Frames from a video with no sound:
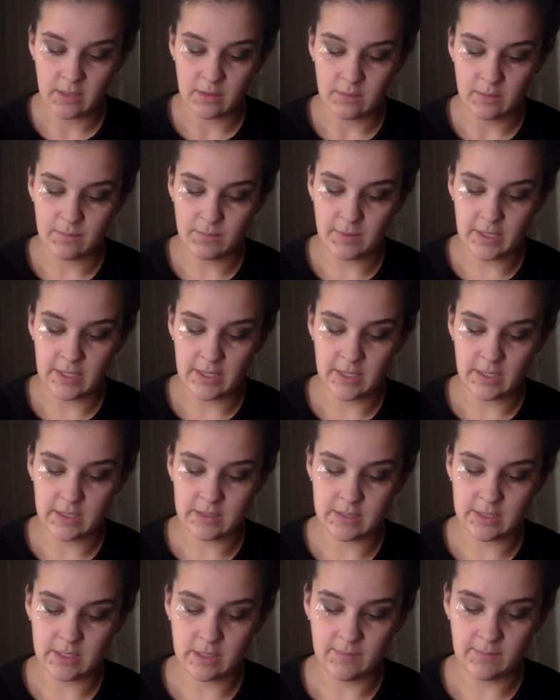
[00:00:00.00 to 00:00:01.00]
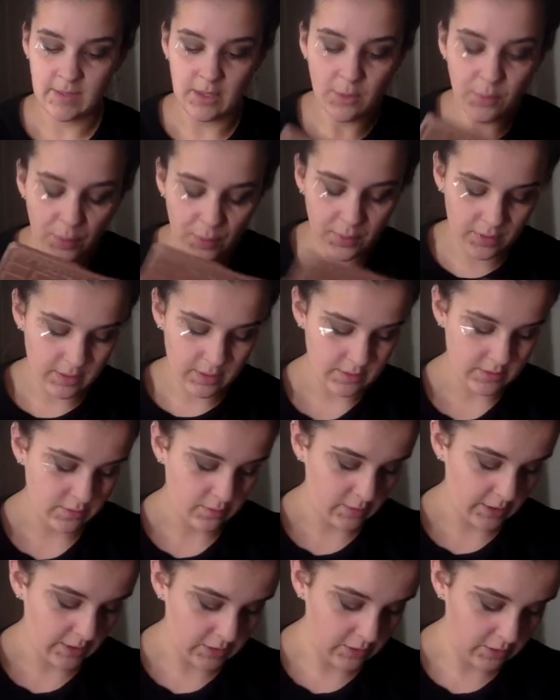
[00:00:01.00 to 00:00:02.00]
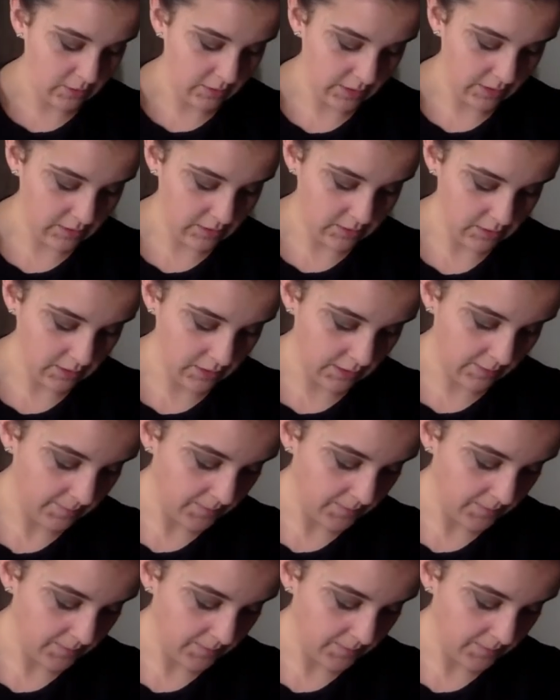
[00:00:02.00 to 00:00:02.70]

But it's gonna be, that's way too wet. Sorry.